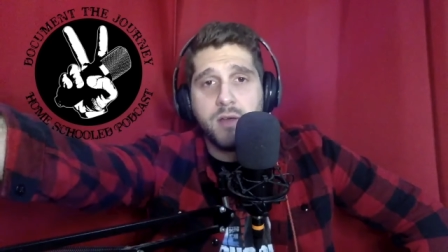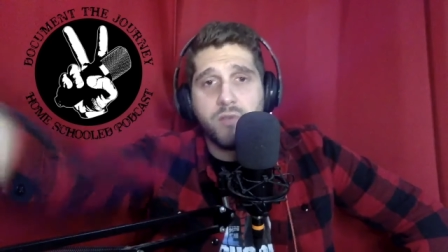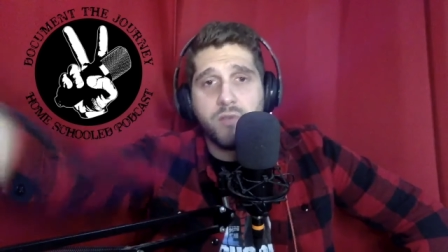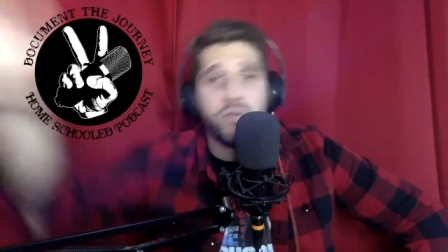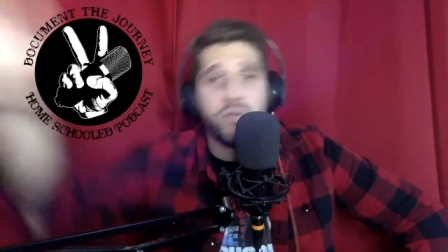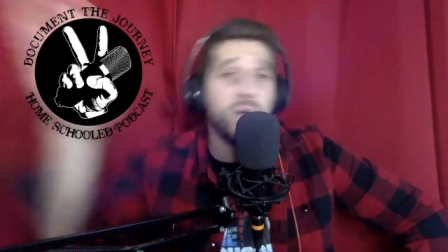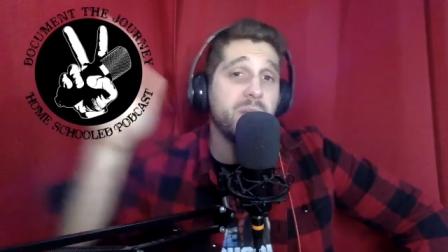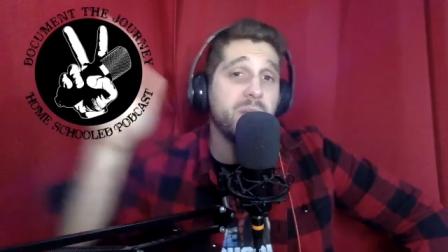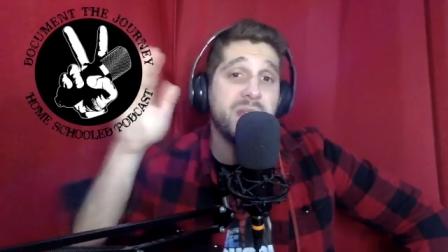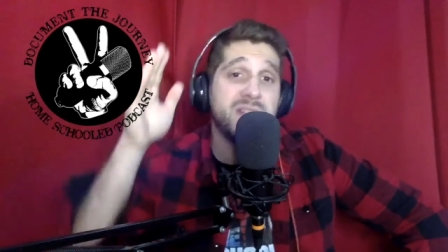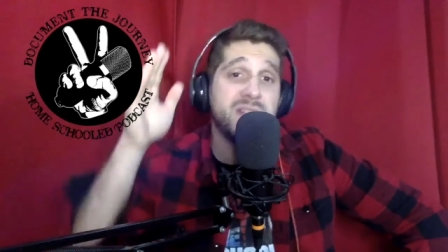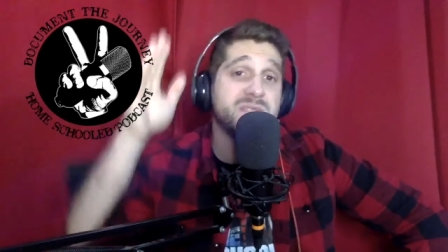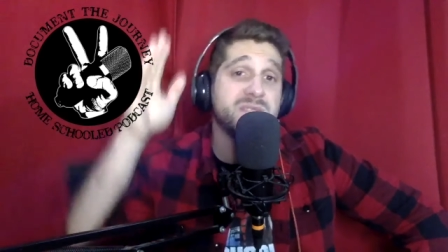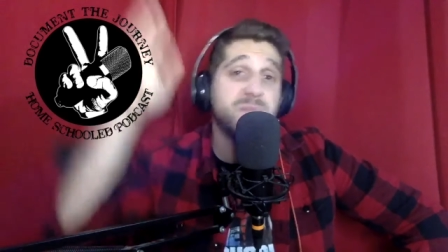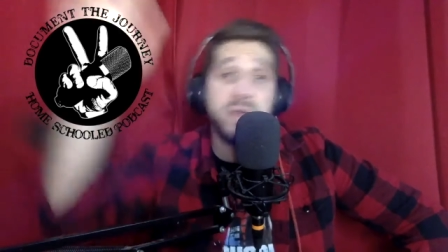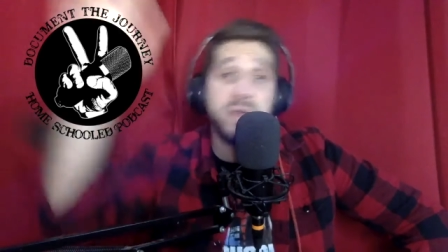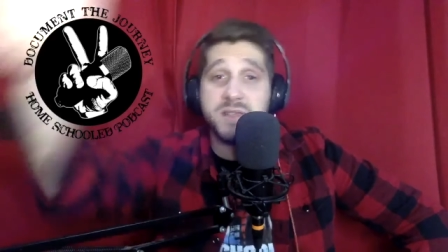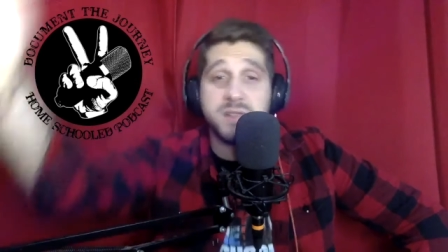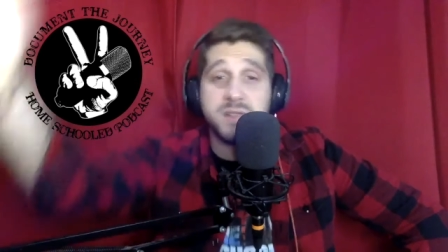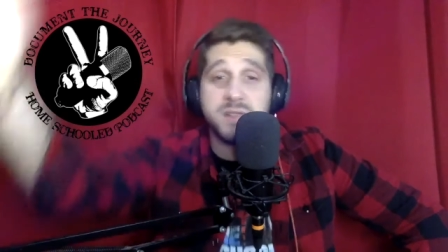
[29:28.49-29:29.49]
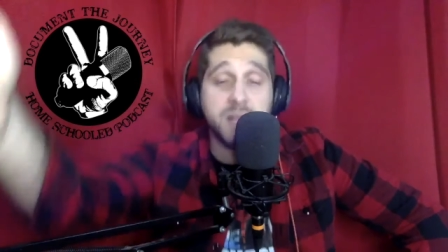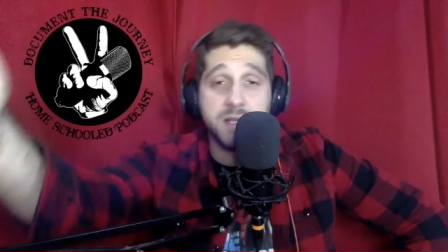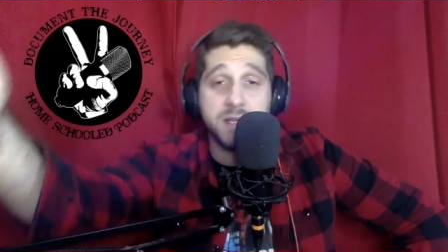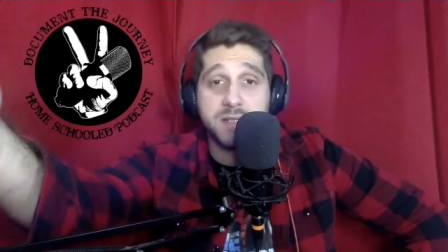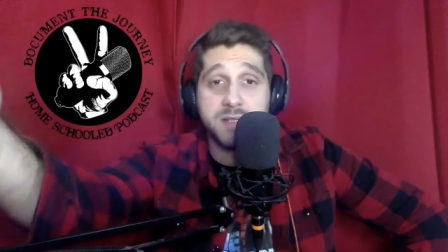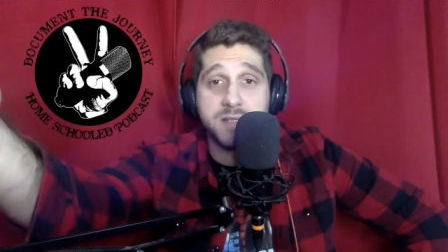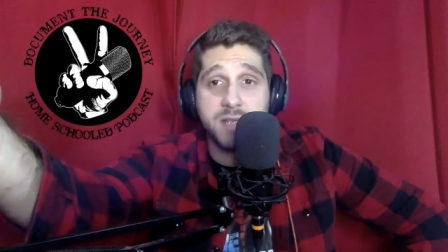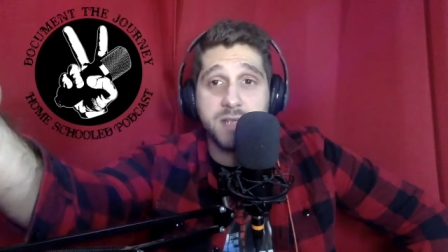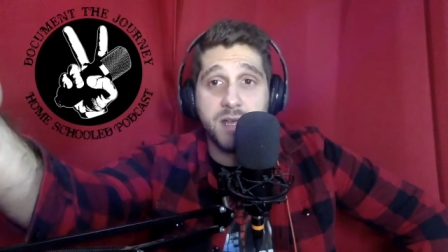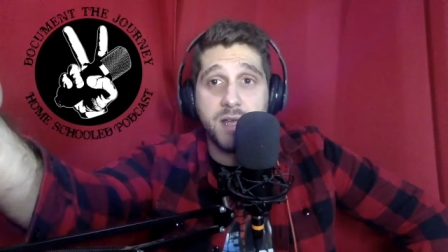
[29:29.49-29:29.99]
from his
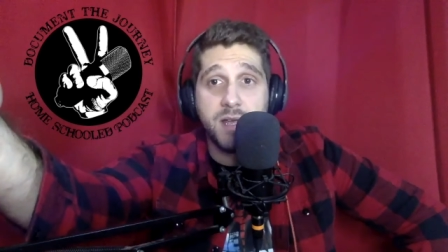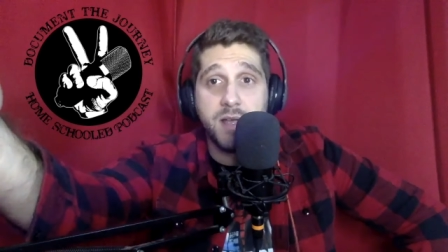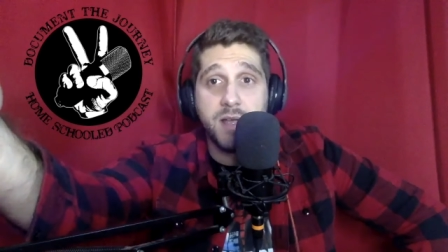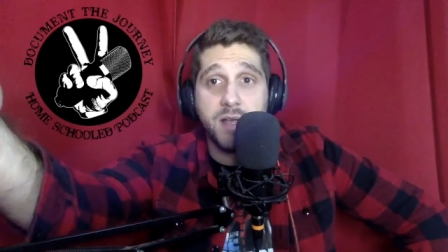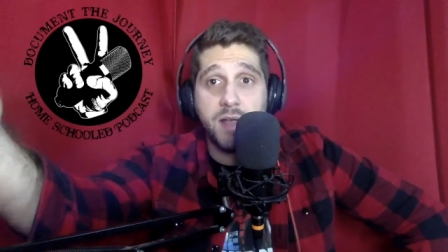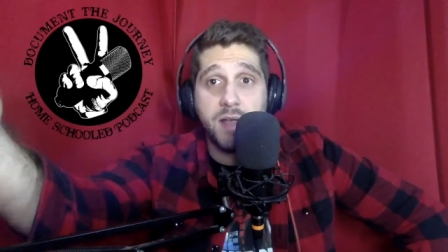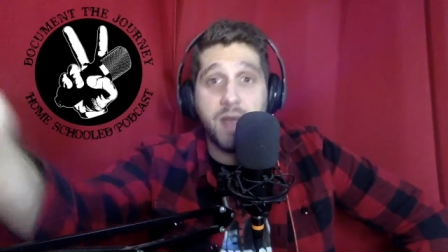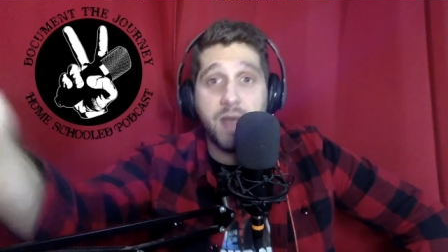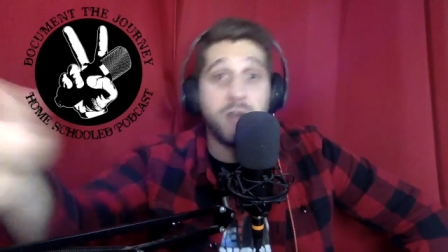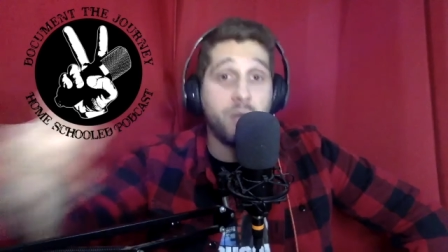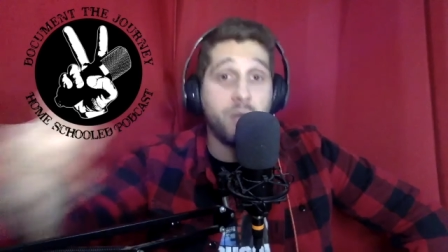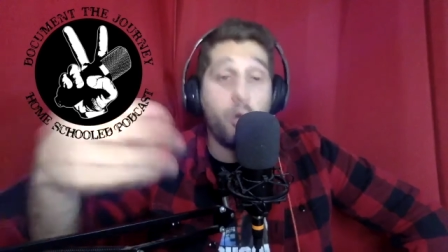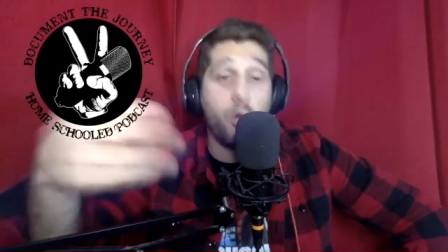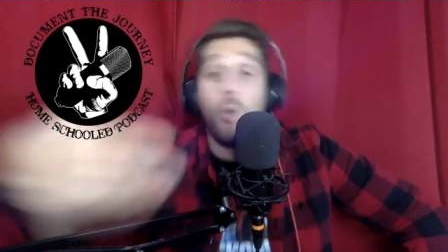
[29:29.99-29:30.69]
business and